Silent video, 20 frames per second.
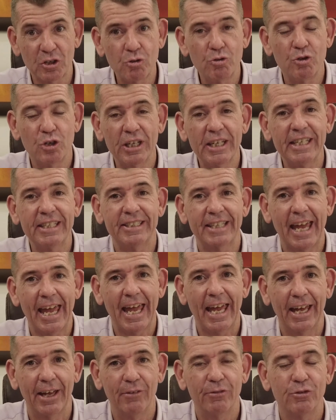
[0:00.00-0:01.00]
You need to
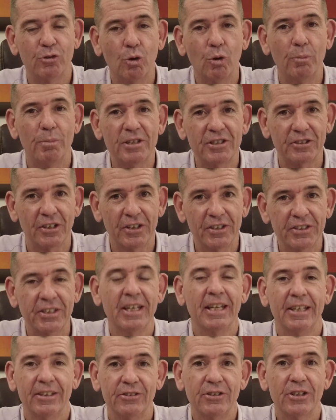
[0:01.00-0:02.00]
have, your business
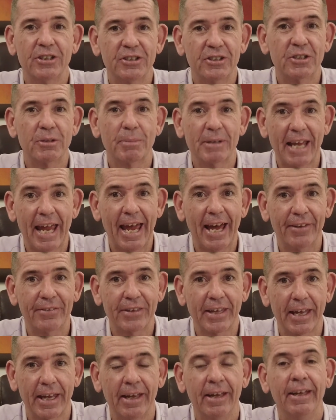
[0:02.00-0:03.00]
needs to be out
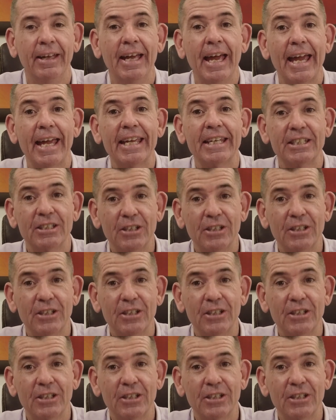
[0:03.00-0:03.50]
there. It